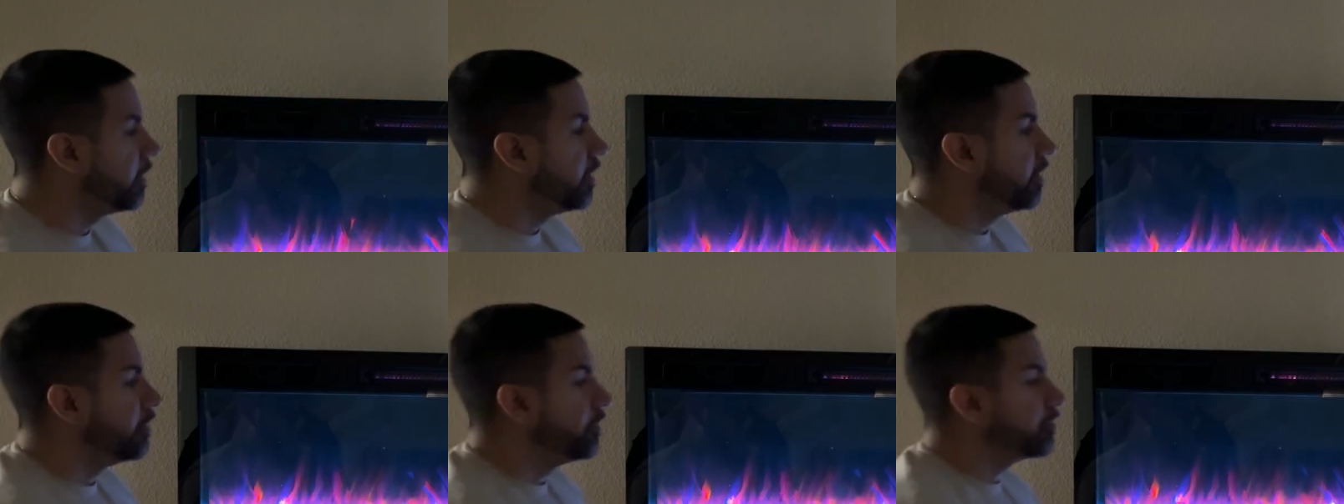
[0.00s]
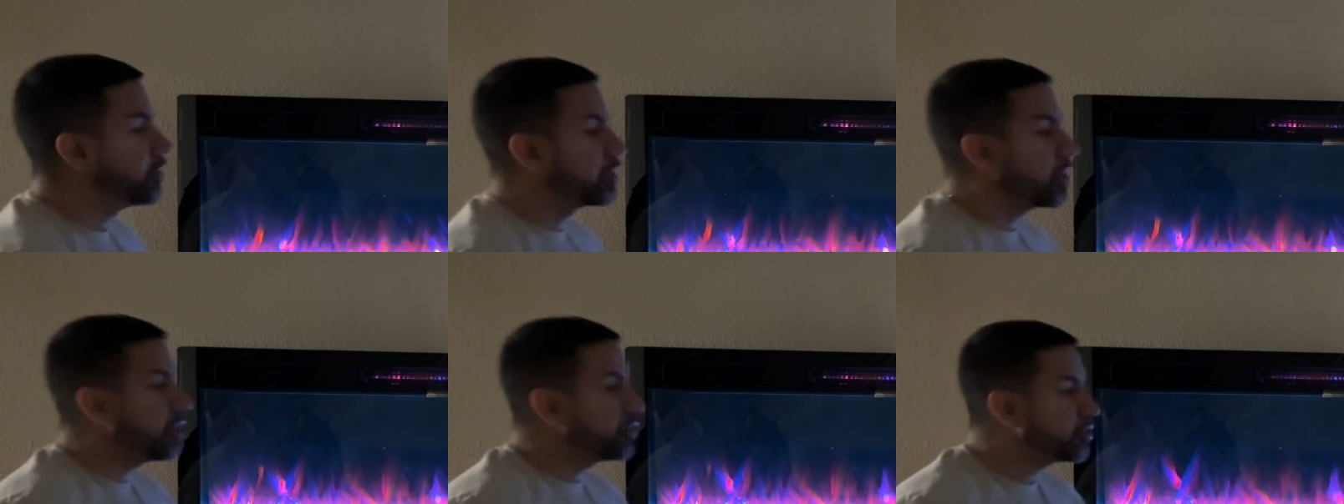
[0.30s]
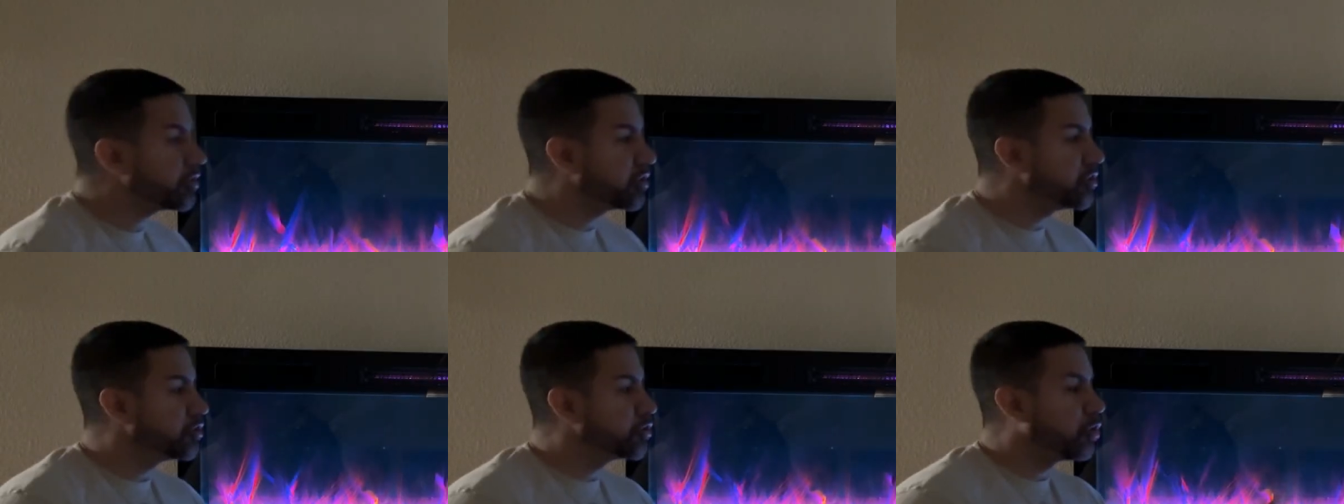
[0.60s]
You can
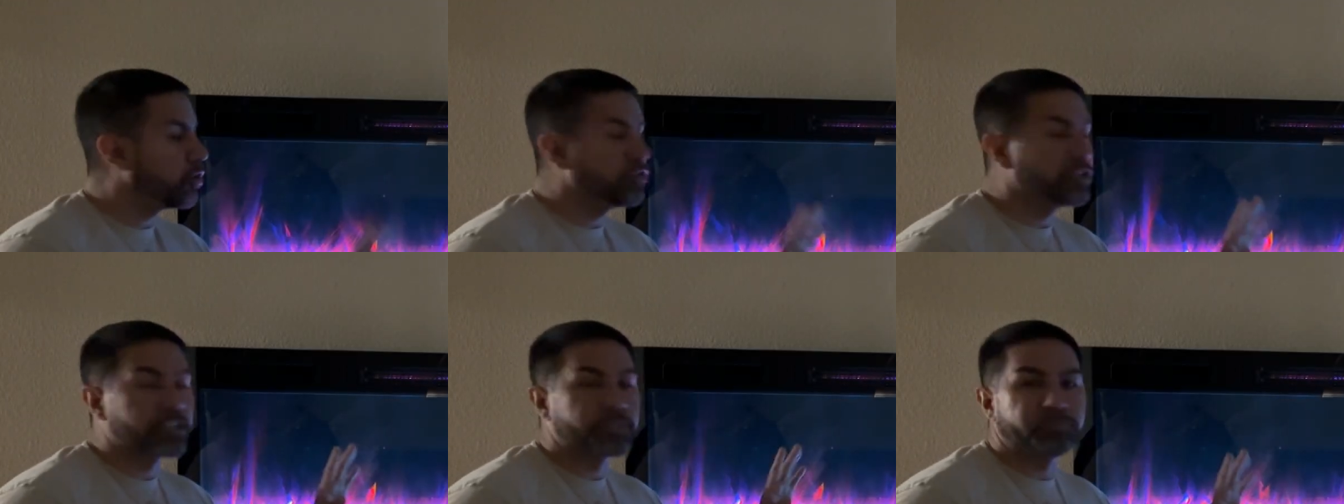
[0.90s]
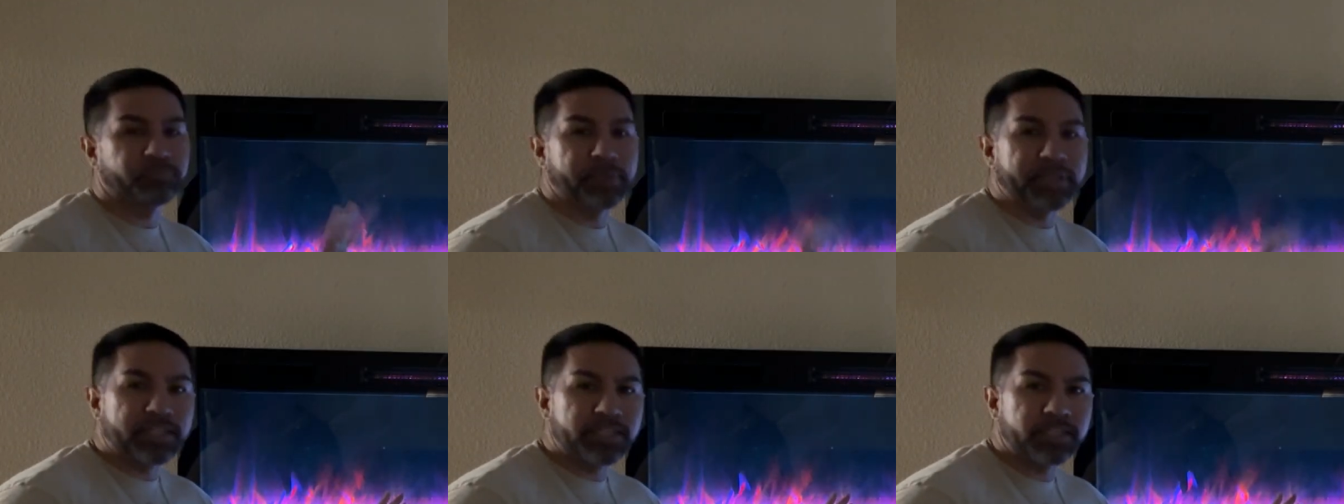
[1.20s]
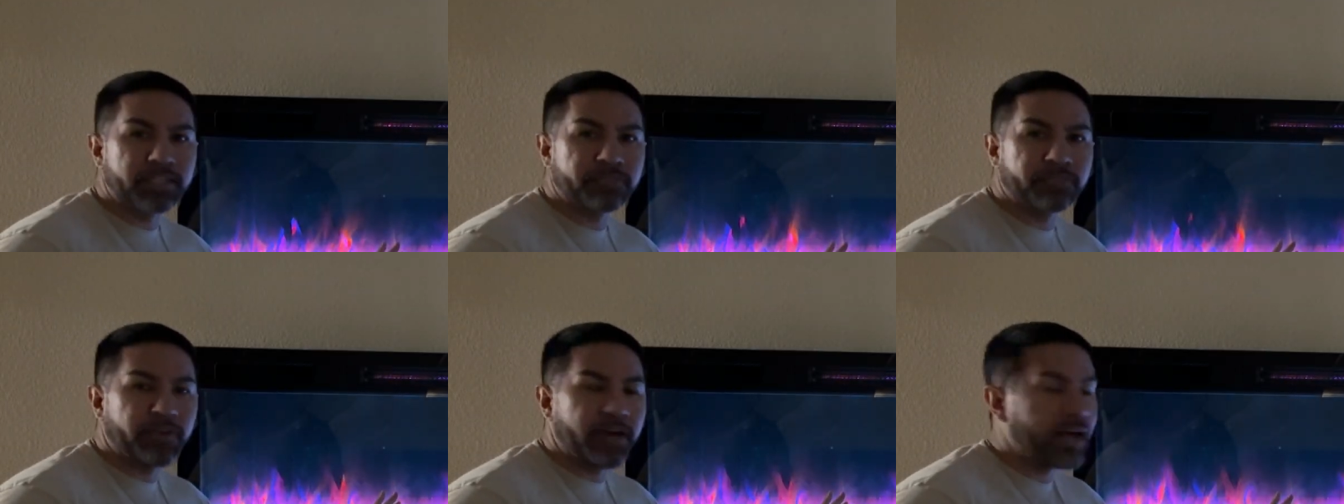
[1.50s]
also control the speed
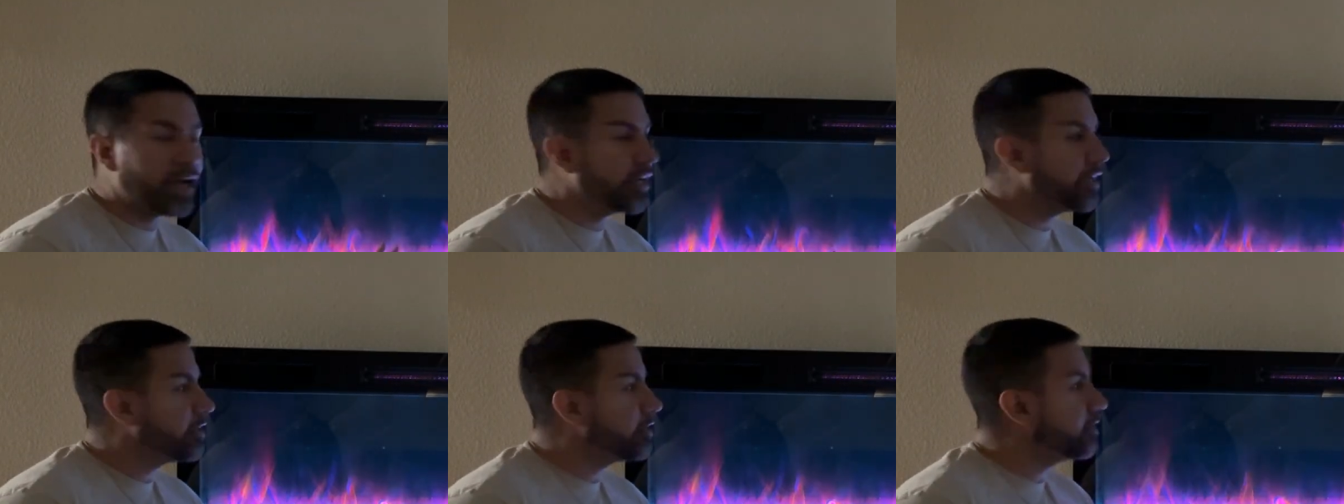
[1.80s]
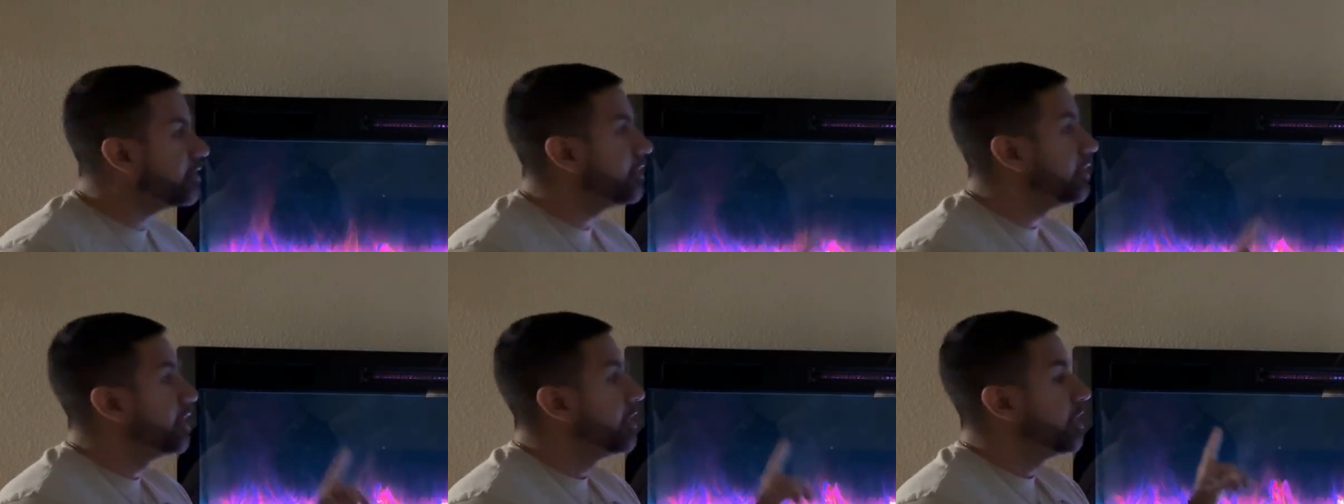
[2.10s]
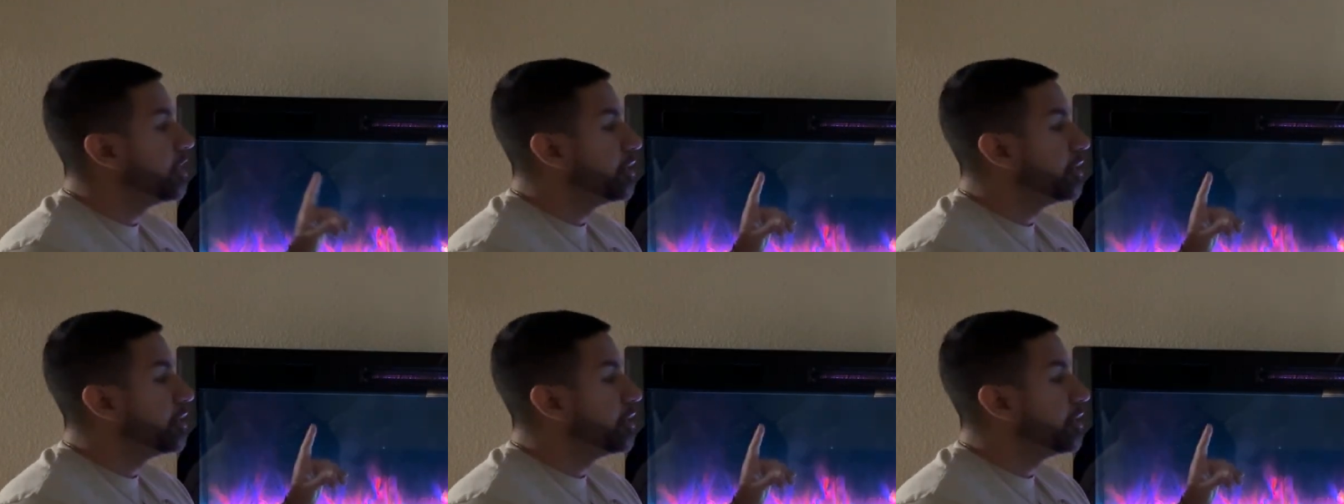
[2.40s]
of the fire.